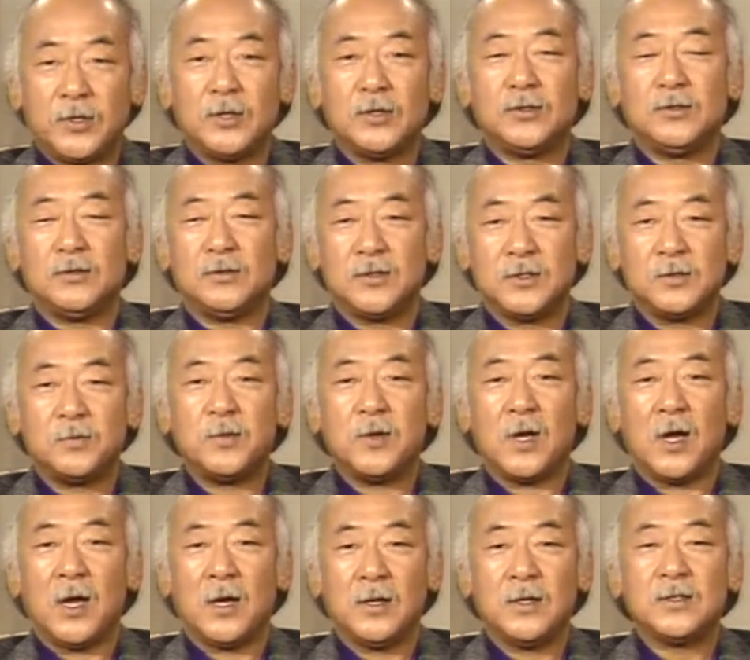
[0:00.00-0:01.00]
their juices
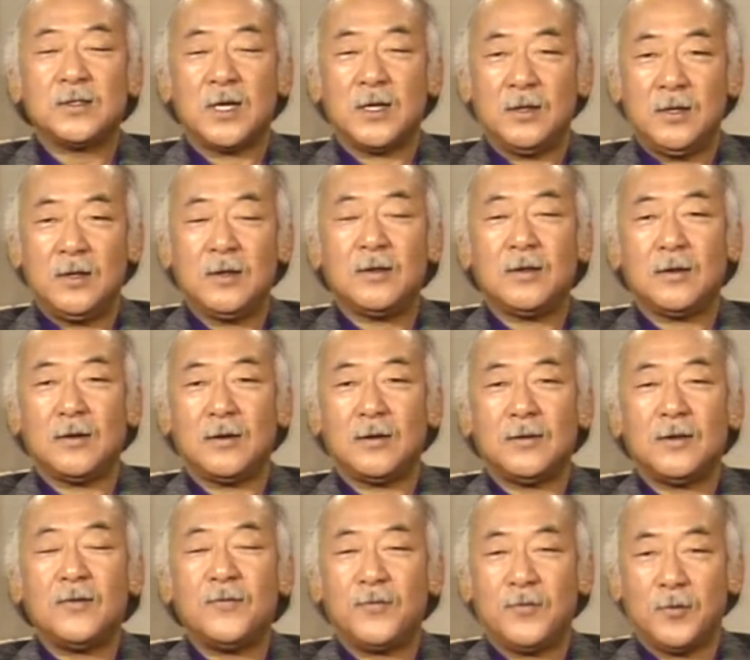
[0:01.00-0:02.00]
behind us. I think uh,
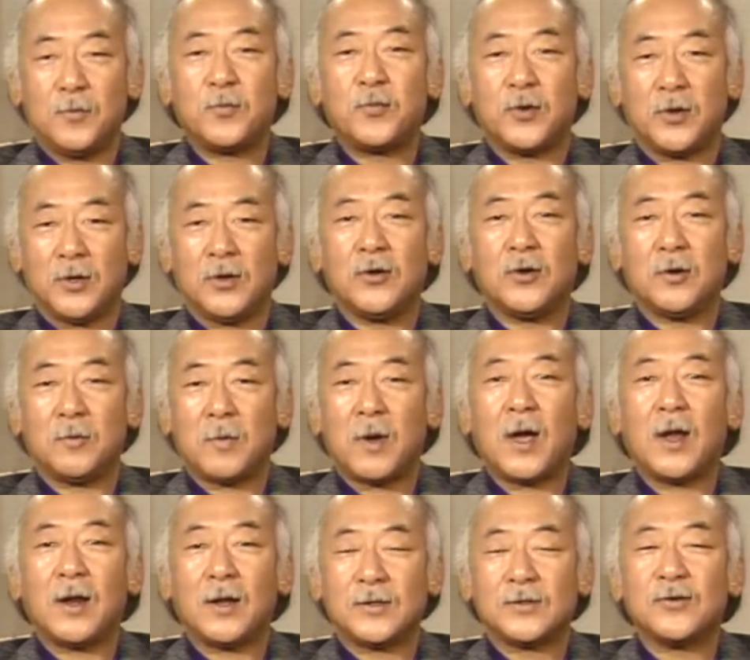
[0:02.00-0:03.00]
they feel pretty good
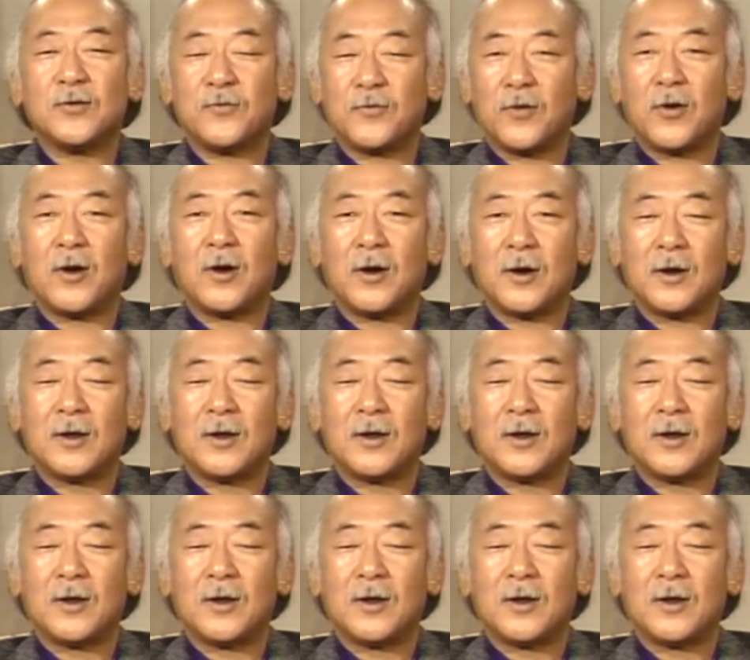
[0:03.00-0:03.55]
about it so far.